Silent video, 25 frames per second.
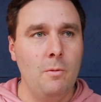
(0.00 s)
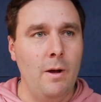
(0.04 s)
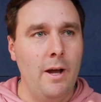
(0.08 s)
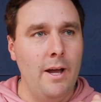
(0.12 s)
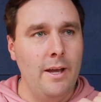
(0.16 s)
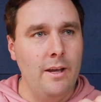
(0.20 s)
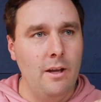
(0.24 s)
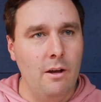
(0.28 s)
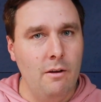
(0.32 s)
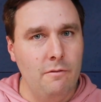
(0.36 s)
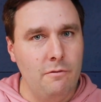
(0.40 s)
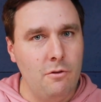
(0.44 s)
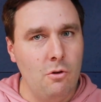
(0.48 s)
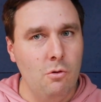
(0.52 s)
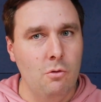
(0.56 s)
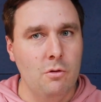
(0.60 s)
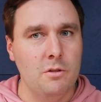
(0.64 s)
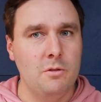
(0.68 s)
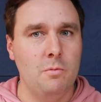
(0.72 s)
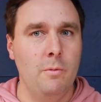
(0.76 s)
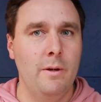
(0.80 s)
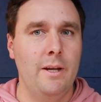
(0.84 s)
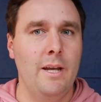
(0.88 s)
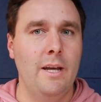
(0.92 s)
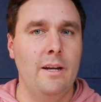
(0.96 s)
way, of
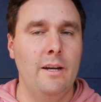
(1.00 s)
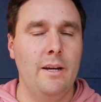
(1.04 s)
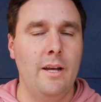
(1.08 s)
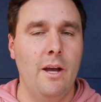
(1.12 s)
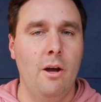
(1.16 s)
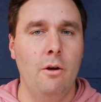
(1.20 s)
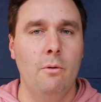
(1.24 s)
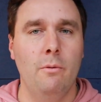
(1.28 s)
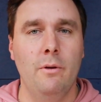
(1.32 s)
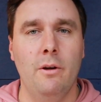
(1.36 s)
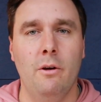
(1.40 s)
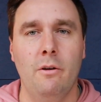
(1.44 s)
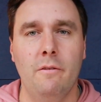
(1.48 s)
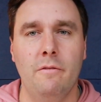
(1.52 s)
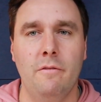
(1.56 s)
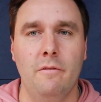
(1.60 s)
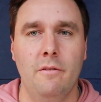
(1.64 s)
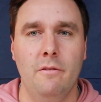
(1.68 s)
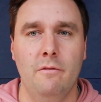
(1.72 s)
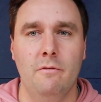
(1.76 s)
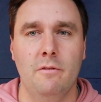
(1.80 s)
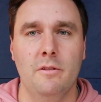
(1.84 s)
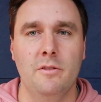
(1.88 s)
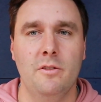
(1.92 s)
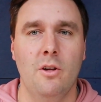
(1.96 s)
course we're going to go and off
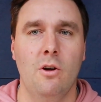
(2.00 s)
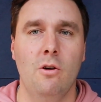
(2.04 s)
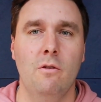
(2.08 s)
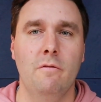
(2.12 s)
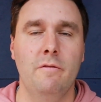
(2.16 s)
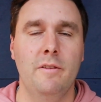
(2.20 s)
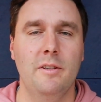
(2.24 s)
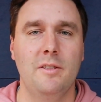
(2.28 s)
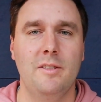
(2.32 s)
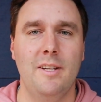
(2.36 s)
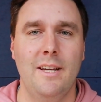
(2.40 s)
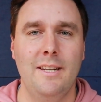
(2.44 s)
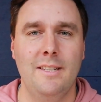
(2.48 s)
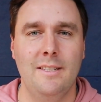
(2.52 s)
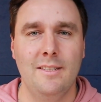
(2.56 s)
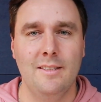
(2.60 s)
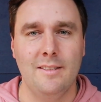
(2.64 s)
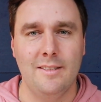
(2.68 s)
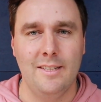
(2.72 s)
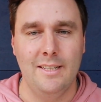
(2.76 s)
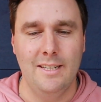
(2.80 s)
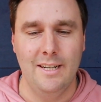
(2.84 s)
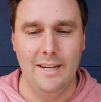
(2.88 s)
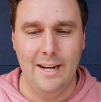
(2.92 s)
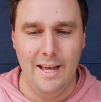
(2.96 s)
and resolve the
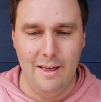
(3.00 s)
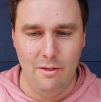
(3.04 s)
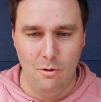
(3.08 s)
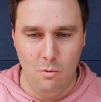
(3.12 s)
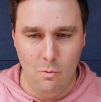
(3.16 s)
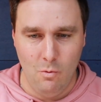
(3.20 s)
sentence in another